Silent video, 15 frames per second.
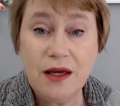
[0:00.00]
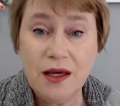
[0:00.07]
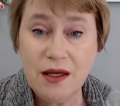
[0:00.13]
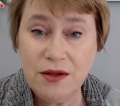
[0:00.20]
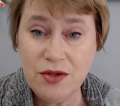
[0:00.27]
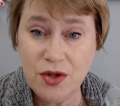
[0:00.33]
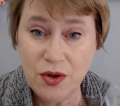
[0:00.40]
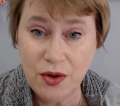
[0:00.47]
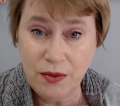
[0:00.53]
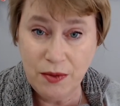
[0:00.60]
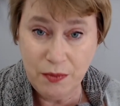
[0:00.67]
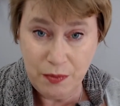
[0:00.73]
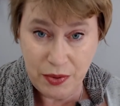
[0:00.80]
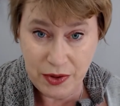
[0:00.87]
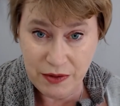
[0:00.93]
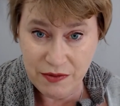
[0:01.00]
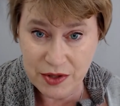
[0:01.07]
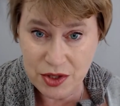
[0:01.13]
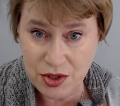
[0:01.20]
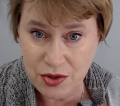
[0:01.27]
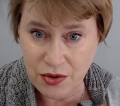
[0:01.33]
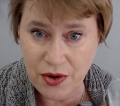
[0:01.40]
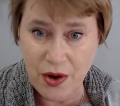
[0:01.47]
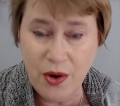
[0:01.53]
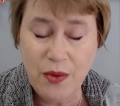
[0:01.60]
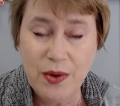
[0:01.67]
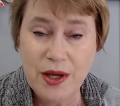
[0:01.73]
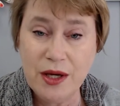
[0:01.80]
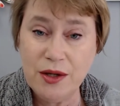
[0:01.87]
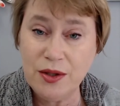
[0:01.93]
in your previous row
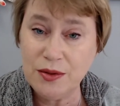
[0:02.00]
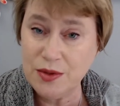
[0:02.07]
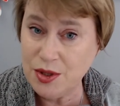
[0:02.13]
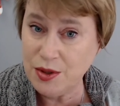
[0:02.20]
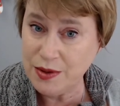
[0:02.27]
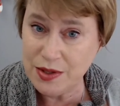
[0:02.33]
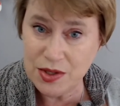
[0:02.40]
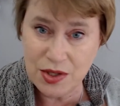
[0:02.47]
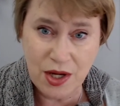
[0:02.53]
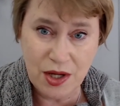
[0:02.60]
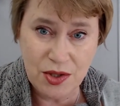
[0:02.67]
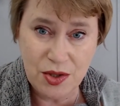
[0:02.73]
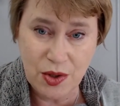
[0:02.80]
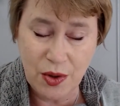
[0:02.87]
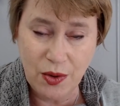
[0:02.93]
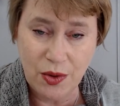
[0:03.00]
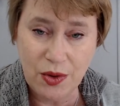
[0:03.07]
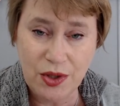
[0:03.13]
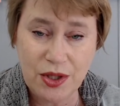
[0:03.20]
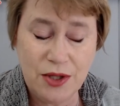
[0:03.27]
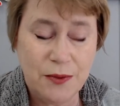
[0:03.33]
where you're going to insert your hook.